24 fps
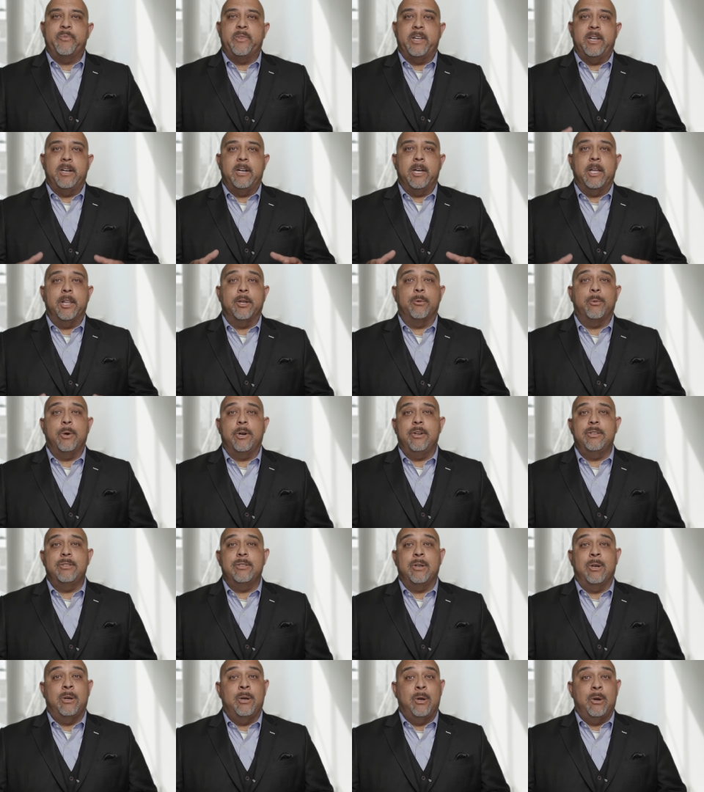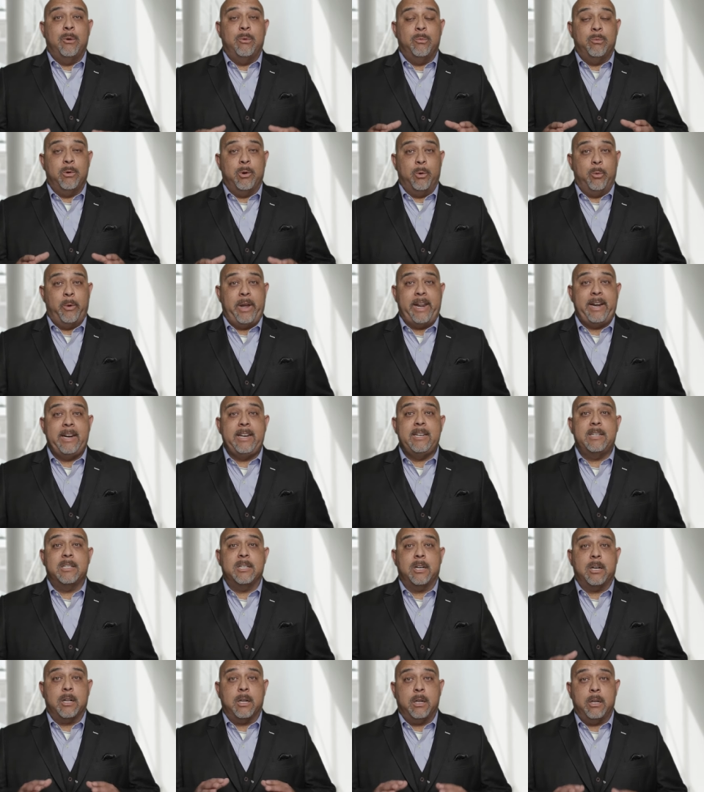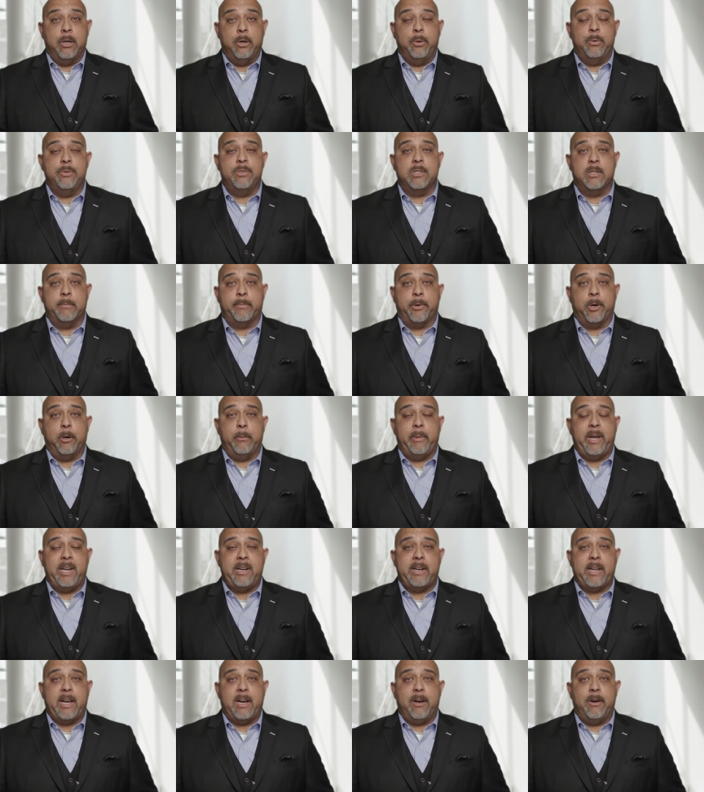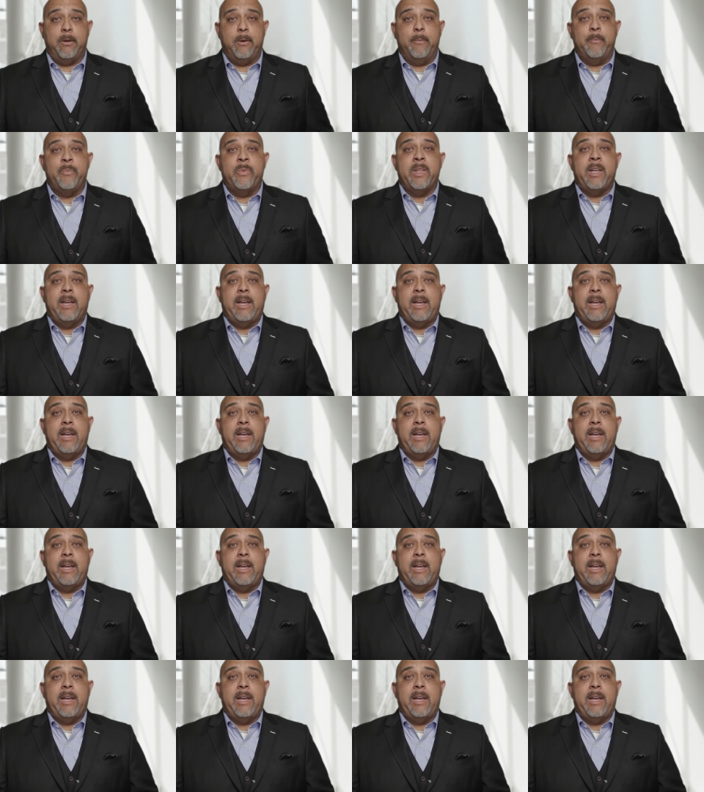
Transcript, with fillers: In other words, we're ready to close the probate down